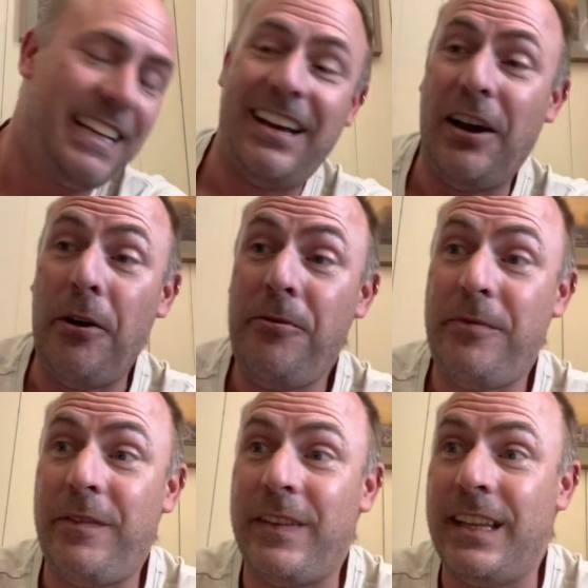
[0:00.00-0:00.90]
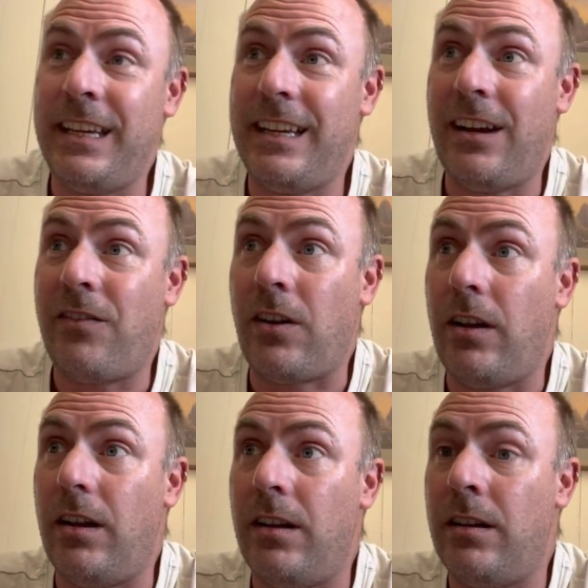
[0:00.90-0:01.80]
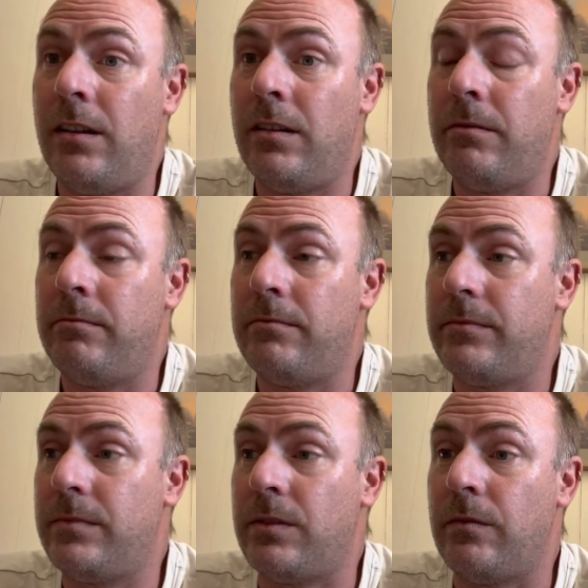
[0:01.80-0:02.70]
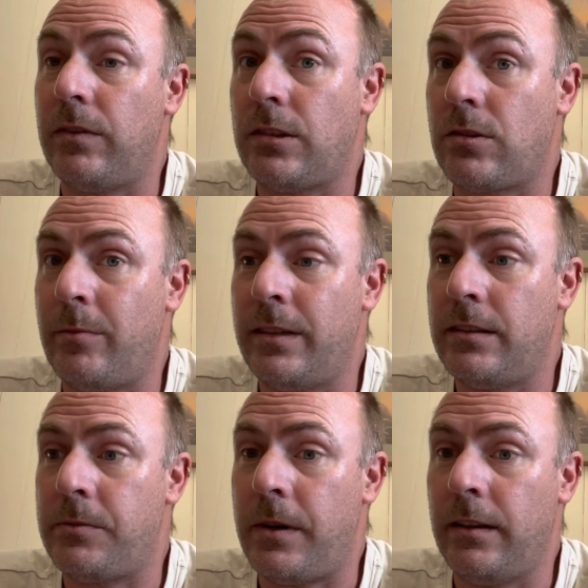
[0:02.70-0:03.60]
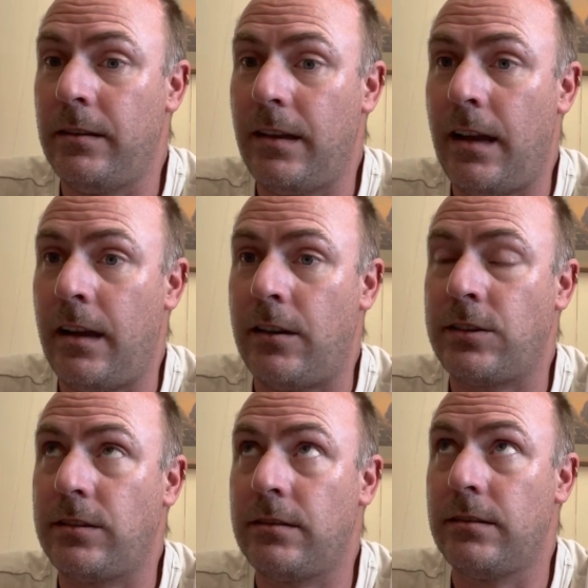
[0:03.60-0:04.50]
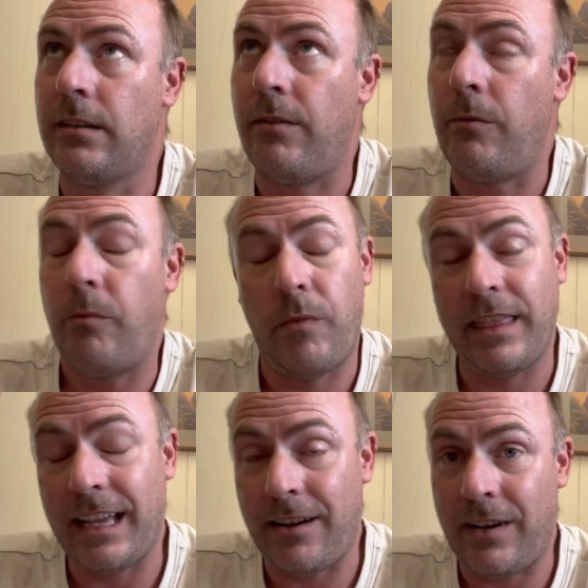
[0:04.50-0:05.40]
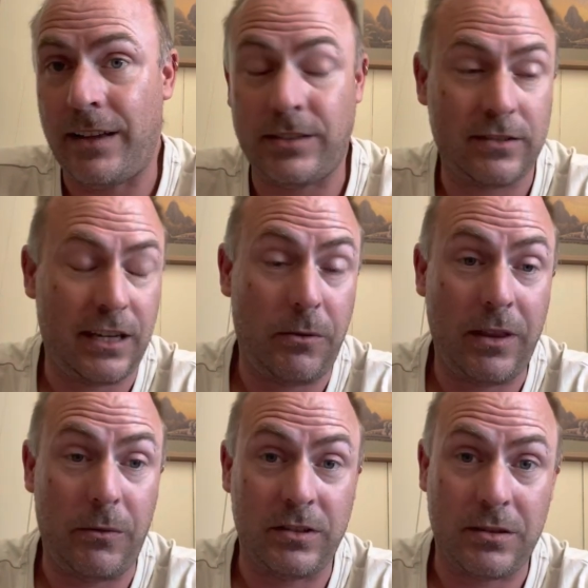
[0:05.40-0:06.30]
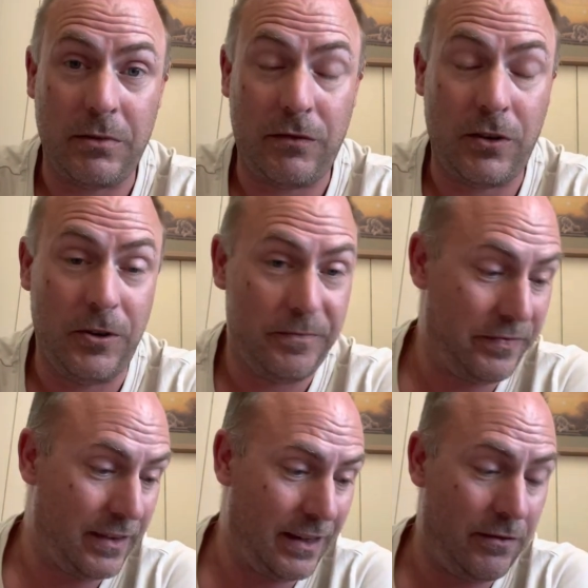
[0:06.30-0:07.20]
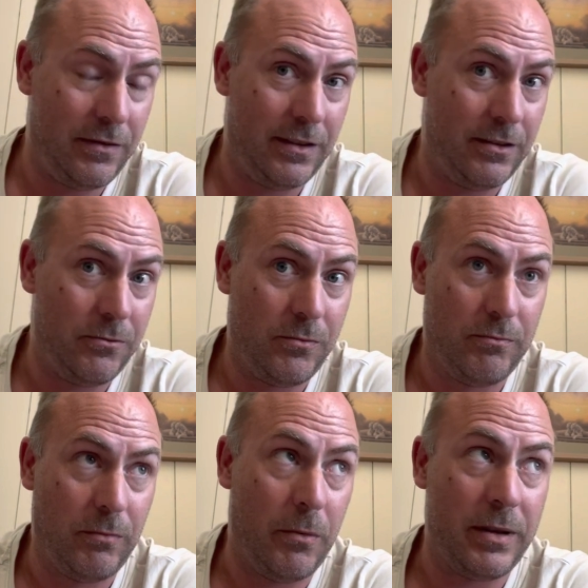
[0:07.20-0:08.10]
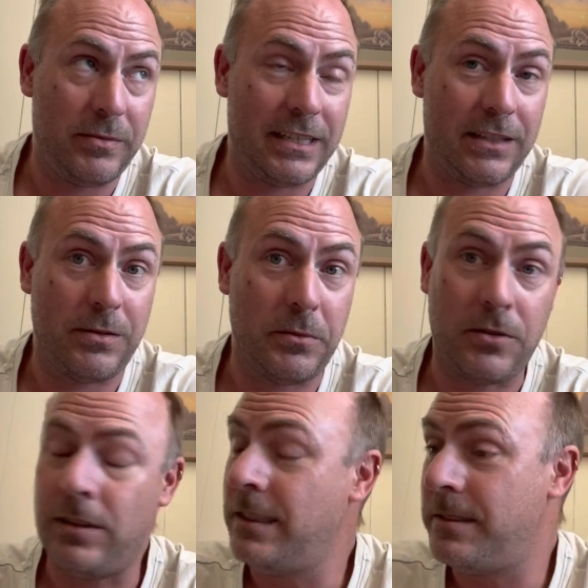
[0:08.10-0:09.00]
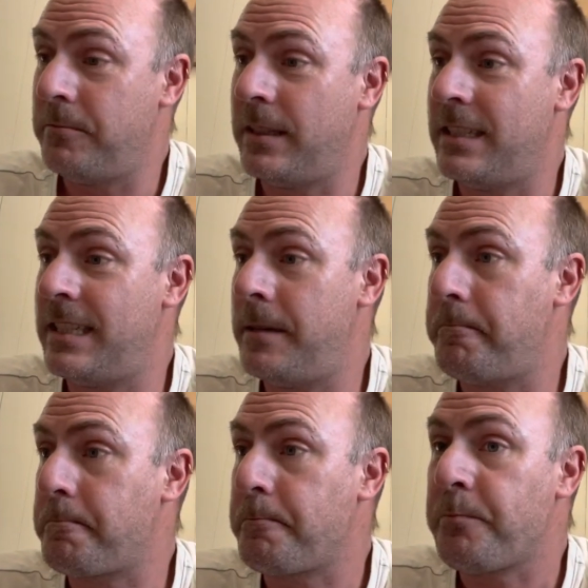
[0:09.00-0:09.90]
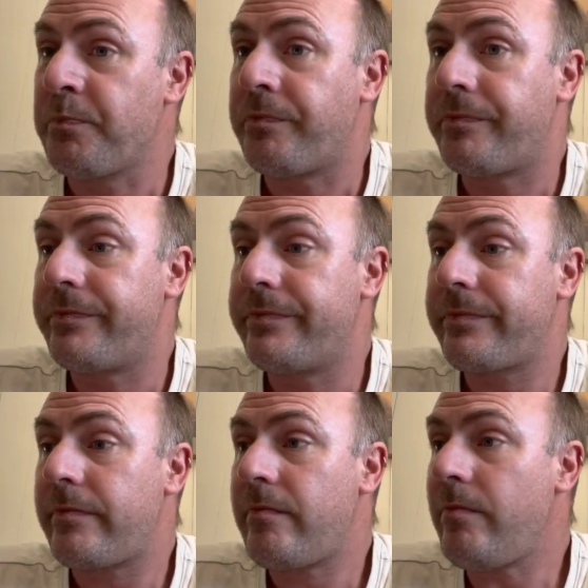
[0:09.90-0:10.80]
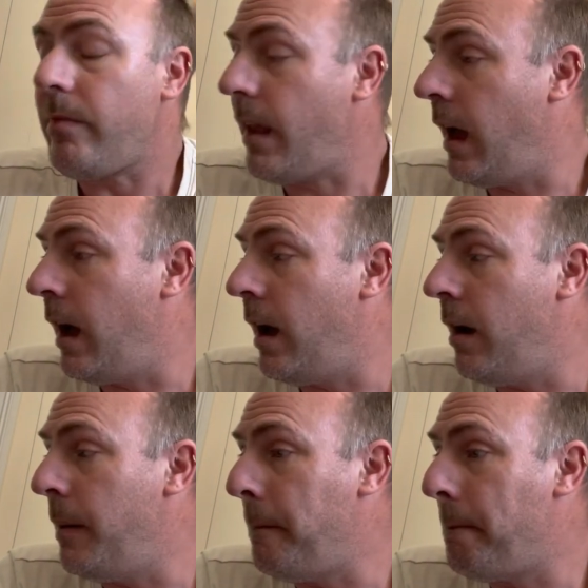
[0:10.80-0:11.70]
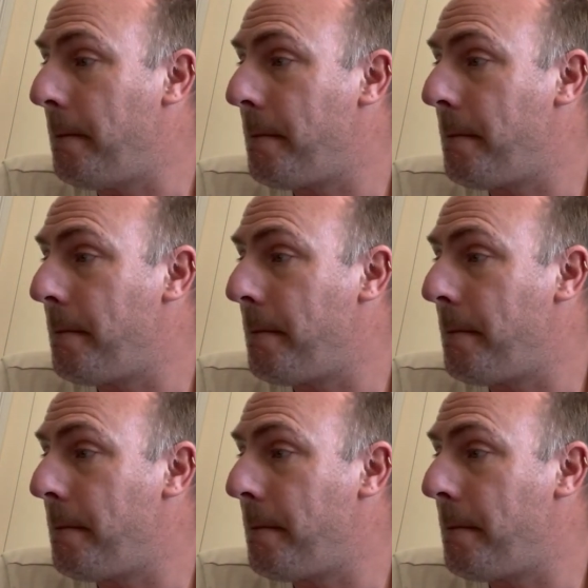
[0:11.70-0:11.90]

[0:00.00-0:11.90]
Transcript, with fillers: uh, hopefully I've got um, some floss coming as well. And I when that arrives, I'll tell you what that one's going to be for. If you won't be able to guess from the colours when you see it. Um,